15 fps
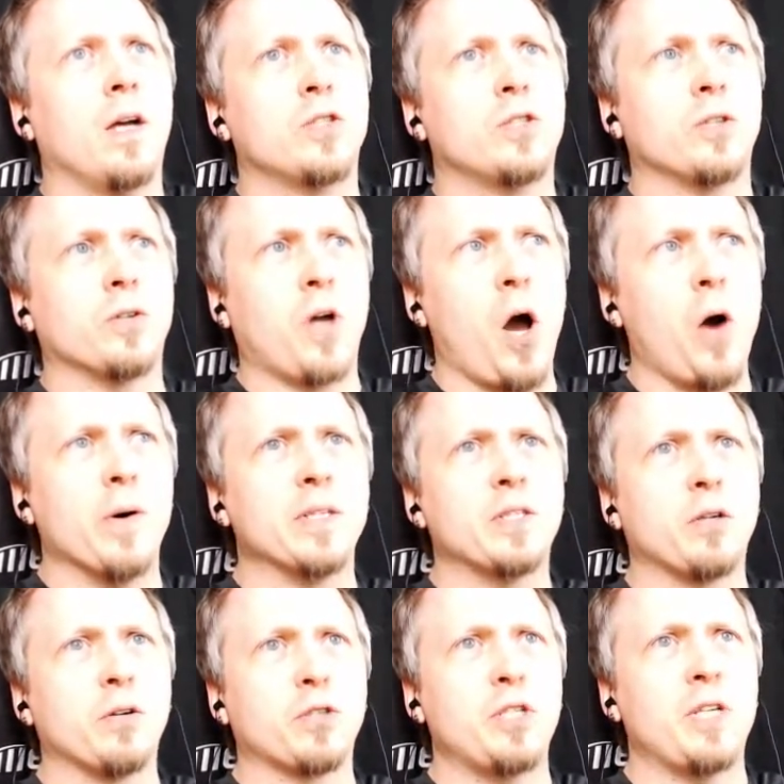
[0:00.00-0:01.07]
she'll go
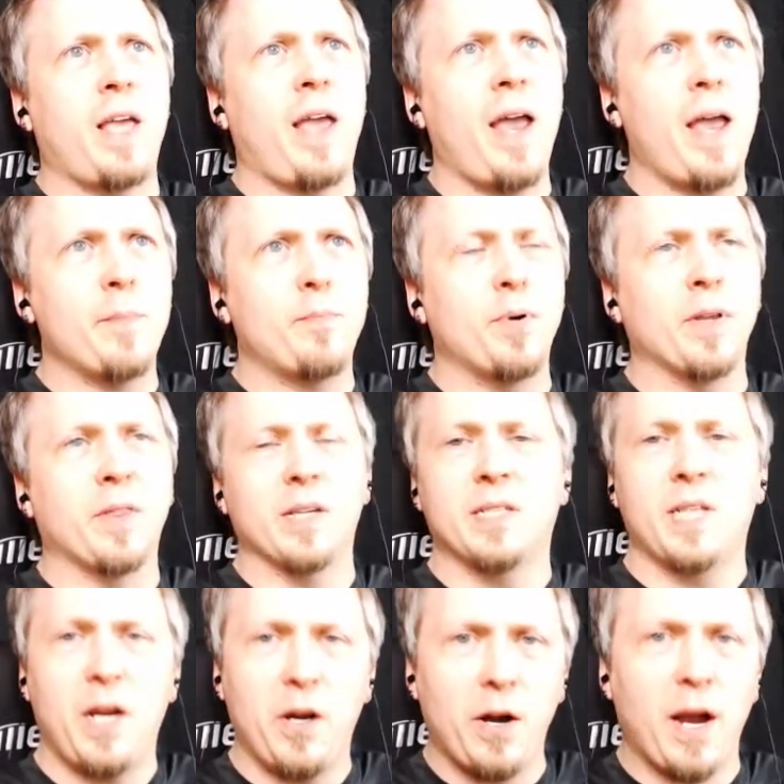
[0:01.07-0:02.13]
until she can't put this
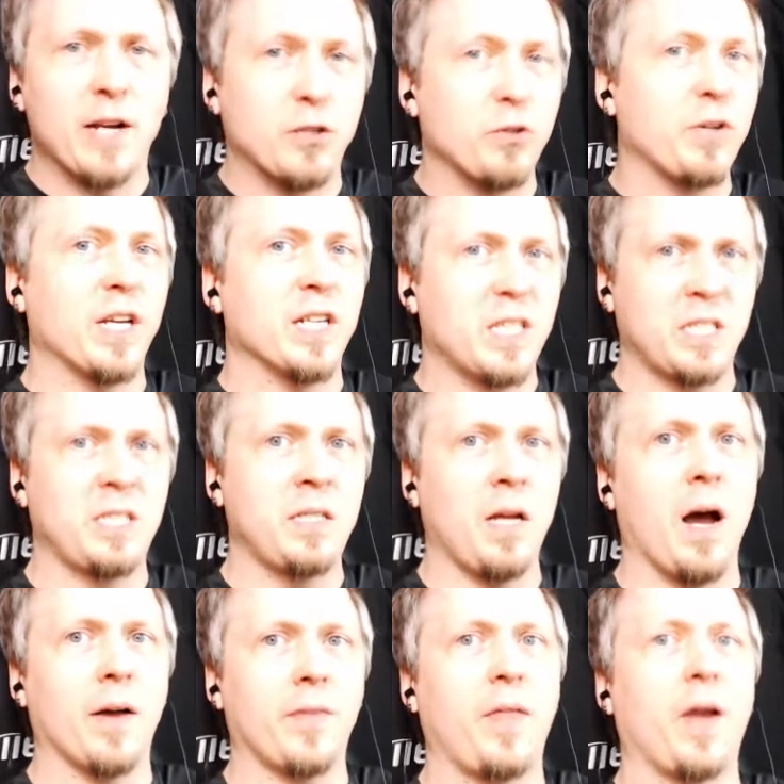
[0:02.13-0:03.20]
here and she'll get
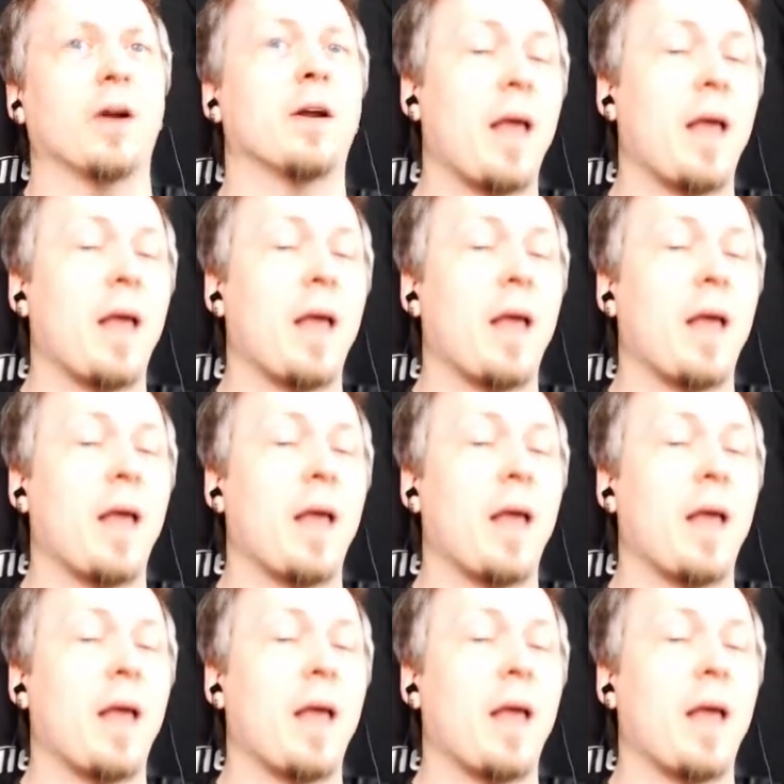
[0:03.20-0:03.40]
stuck there.